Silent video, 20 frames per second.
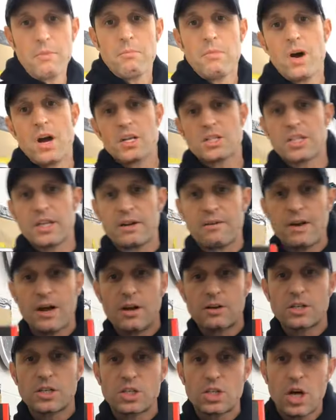I'm masking
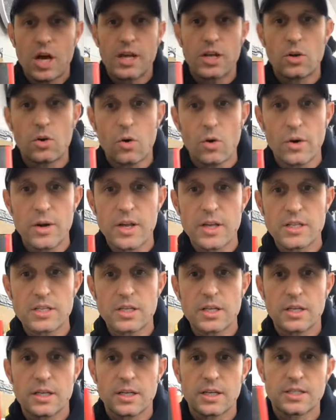around tight
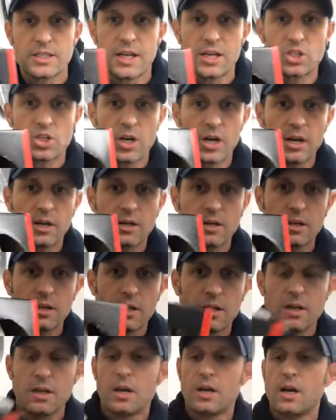corners, etc.,
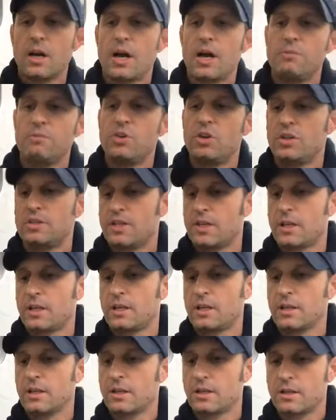I'm
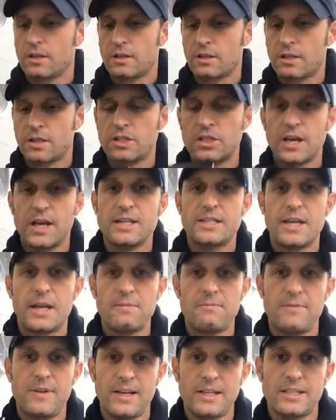using the
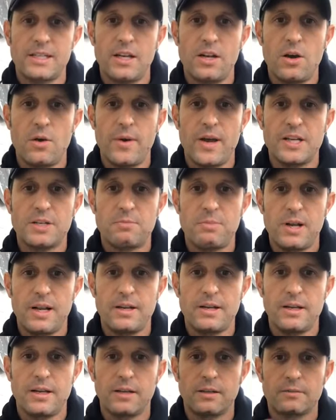J-Tape Flexi No Edge
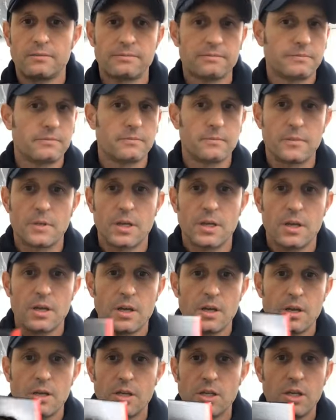blending.
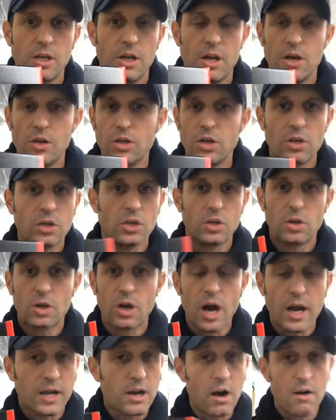You know,
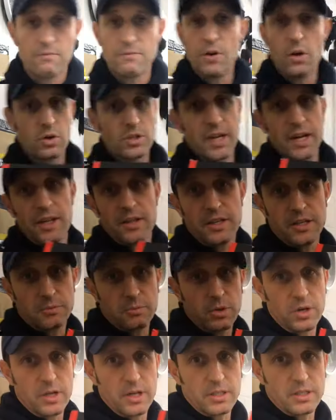I can't fault any of these
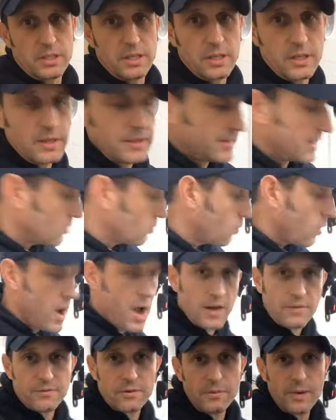products. They
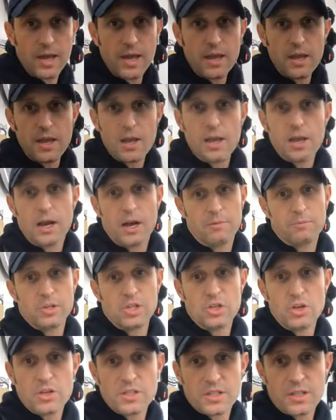work for me. I've
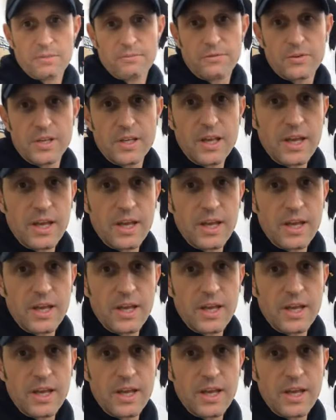been using them for